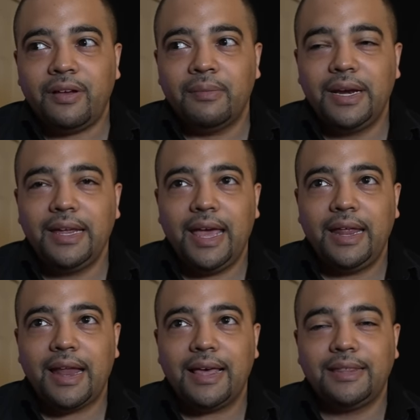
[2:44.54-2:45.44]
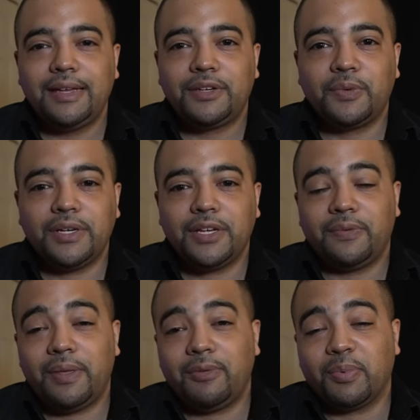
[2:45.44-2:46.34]
But again, I think it's really just
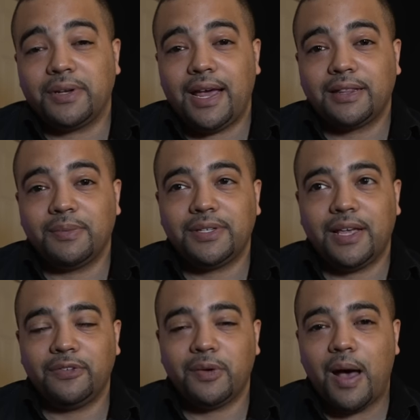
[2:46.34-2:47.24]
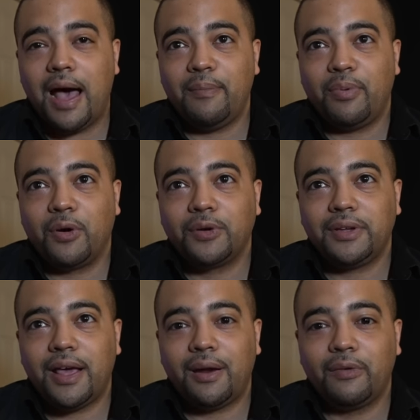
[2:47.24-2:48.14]
for them to protect themselves, so I'm
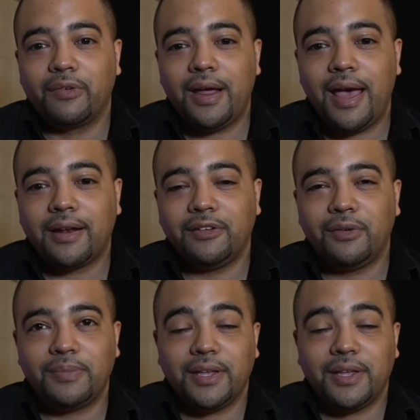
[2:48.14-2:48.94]
personally not overreacting to it.